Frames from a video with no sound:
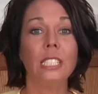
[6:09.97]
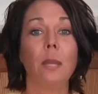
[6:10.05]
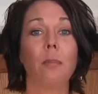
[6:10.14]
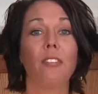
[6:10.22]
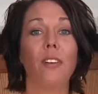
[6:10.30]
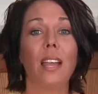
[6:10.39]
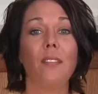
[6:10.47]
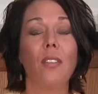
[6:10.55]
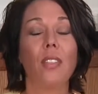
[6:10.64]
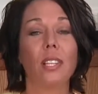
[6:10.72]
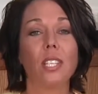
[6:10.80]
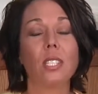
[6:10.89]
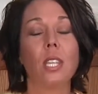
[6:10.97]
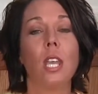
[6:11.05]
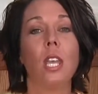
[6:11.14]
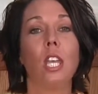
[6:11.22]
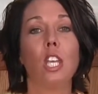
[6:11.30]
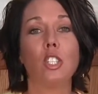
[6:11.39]
Number 5 on the list
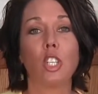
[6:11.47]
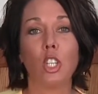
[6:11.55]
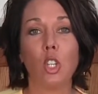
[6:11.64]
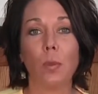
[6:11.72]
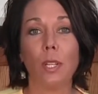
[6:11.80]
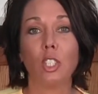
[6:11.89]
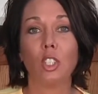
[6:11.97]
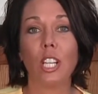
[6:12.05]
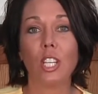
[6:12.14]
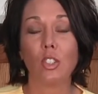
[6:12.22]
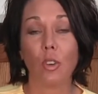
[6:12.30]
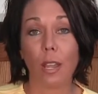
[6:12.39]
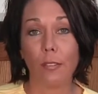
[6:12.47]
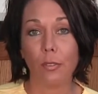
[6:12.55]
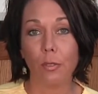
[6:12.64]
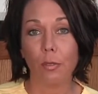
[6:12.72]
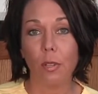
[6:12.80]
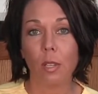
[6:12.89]
is a human grade dry
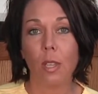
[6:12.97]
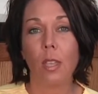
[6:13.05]
food.